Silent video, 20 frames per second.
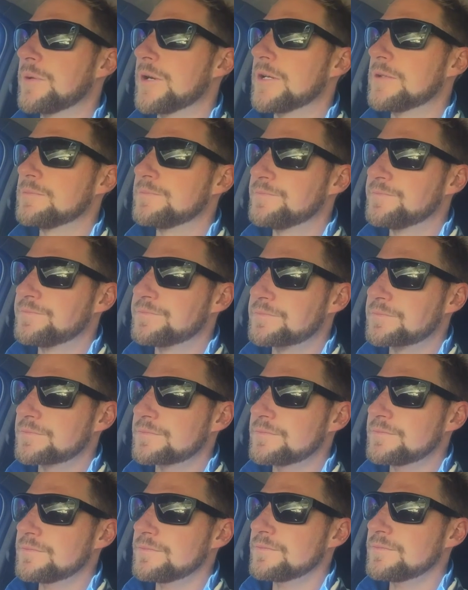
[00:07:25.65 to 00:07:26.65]
But
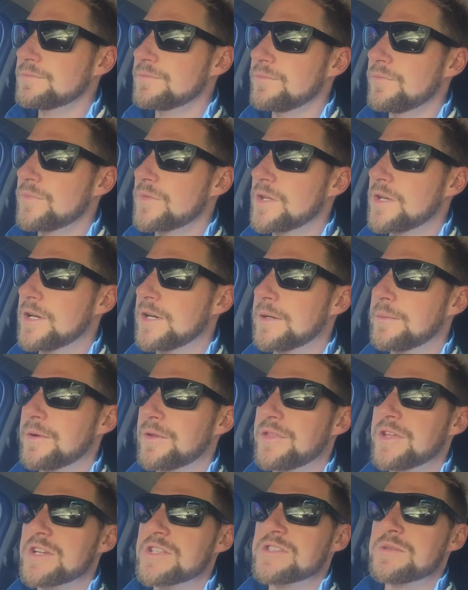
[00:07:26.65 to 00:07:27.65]
I
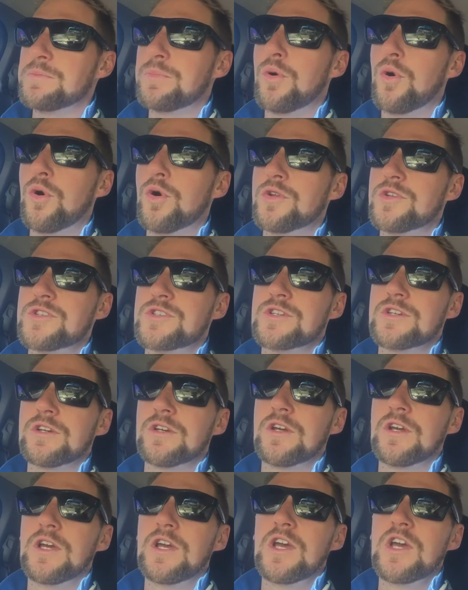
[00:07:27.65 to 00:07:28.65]
think it's important
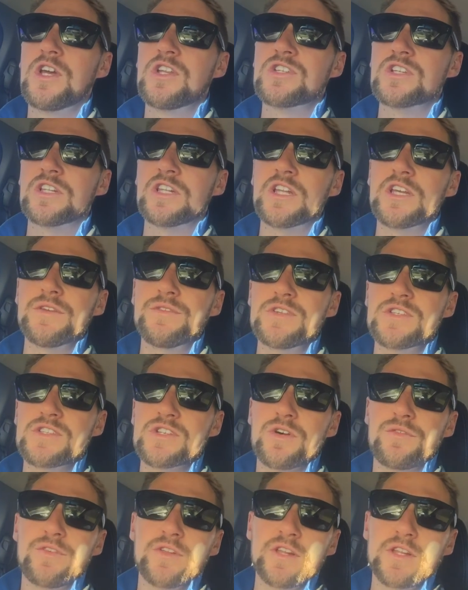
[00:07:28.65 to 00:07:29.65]
to leave
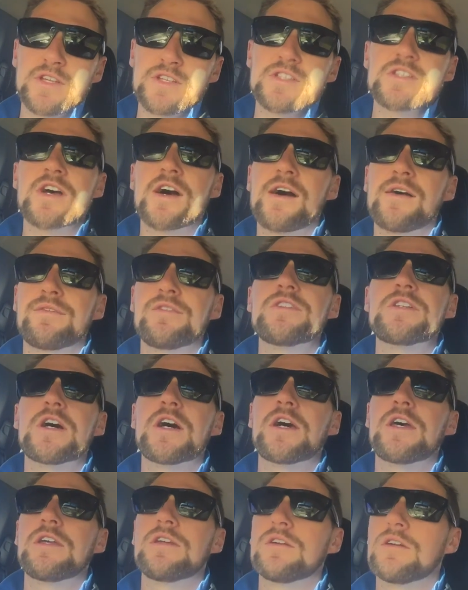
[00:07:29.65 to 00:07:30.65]
yourself at least half a
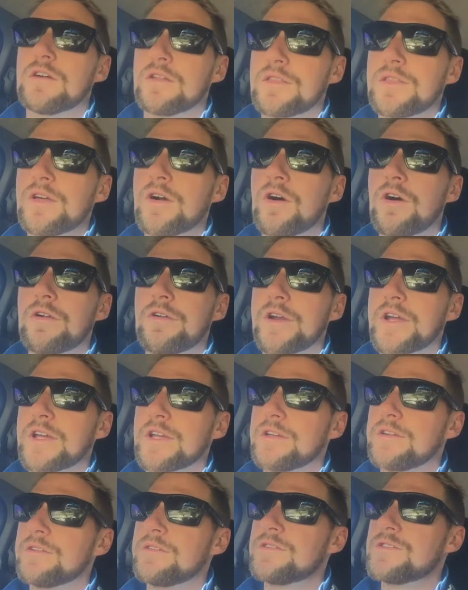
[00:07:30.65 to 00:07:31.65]
day. I
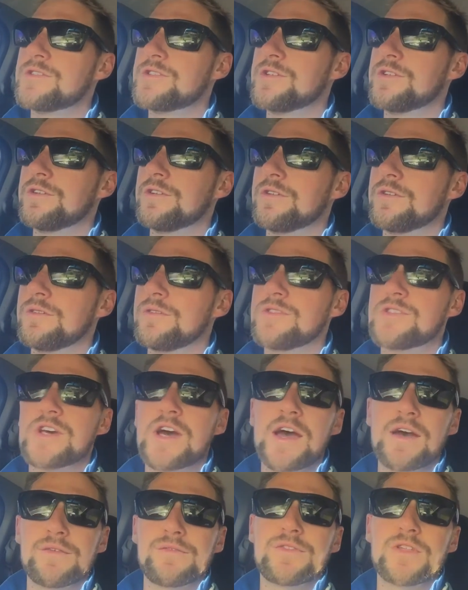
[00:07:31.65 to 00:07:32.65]
reckon to
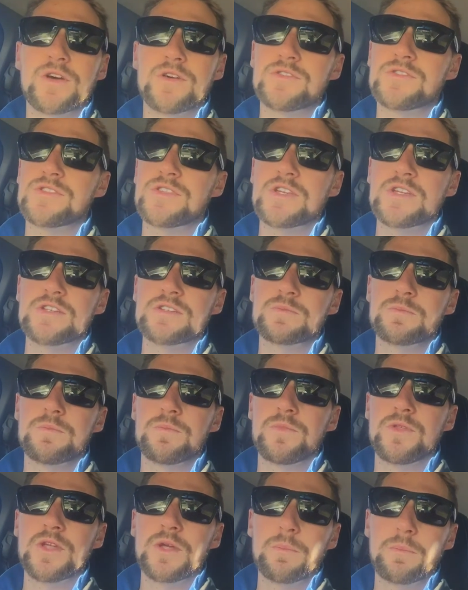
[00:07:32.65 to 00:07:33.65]
have those things
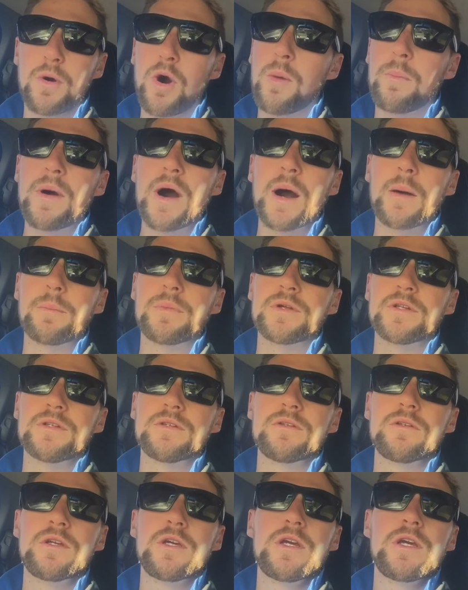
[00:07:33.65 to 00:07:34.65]
that pop up,
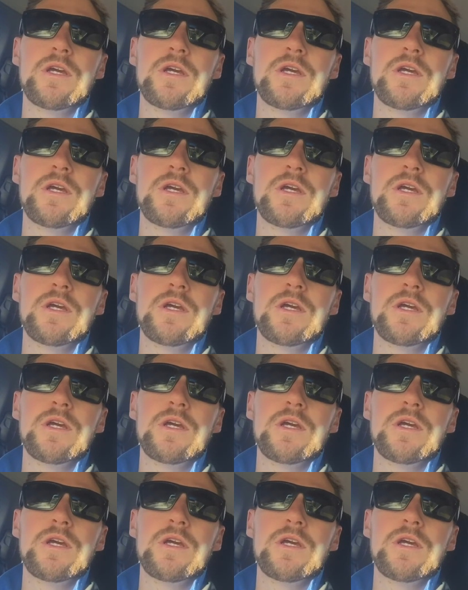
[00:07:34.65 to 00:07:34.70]
and